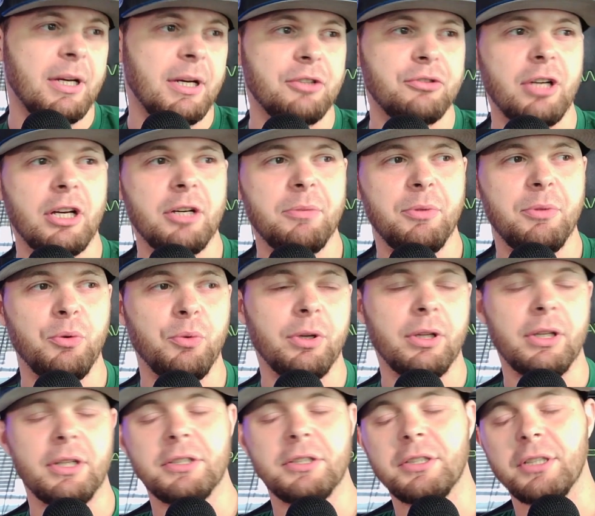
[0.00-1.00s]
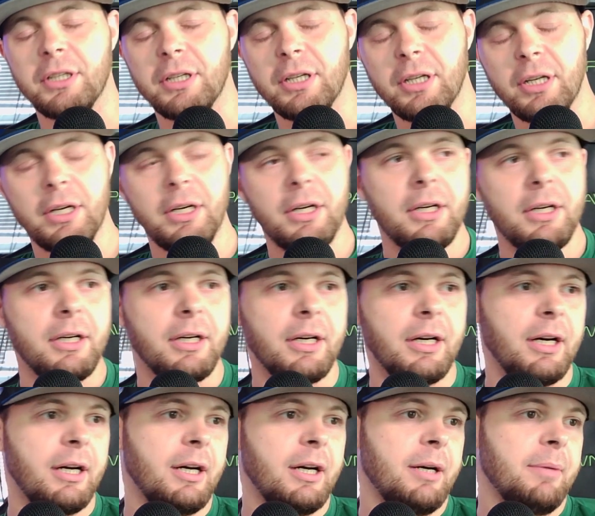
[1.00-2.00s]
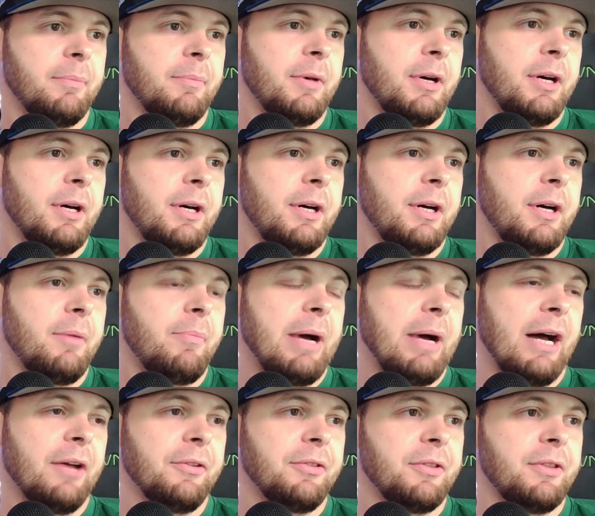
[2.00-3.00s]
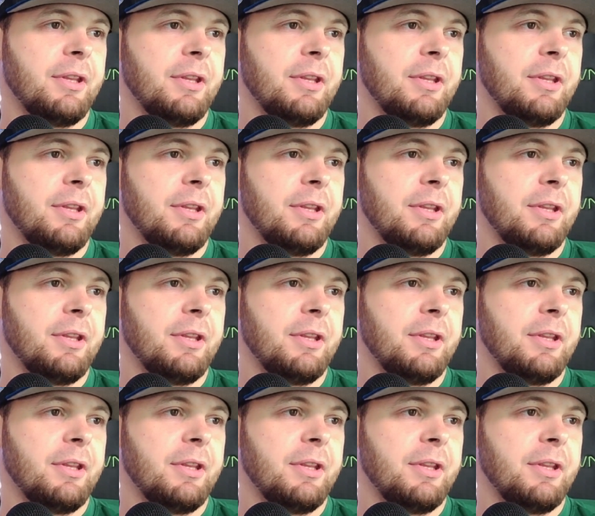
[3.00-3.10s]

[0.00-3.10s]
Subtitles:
I tried to be realistic about